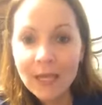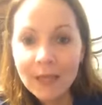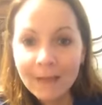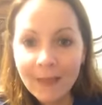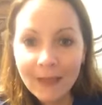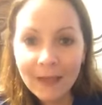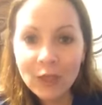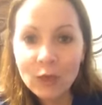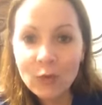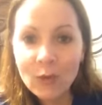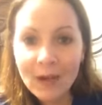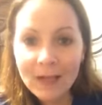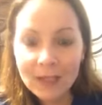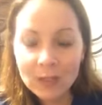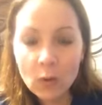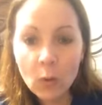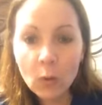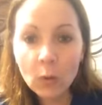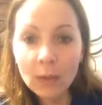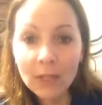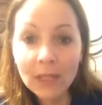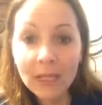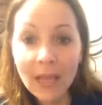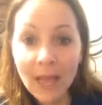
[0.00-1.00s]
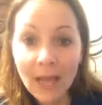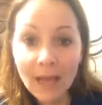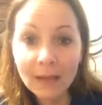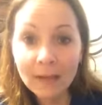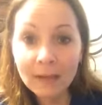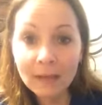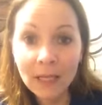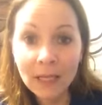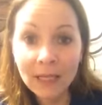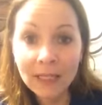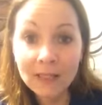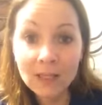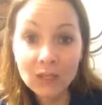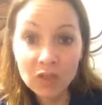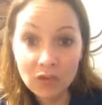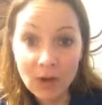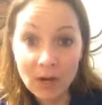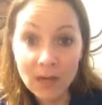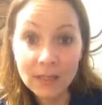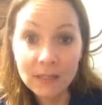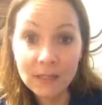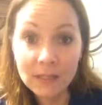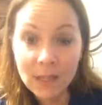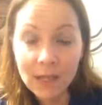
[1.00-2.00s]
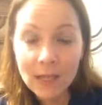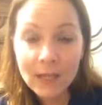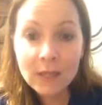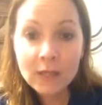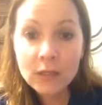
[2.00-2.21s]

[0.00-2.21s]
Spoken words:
You guys totally get the stress.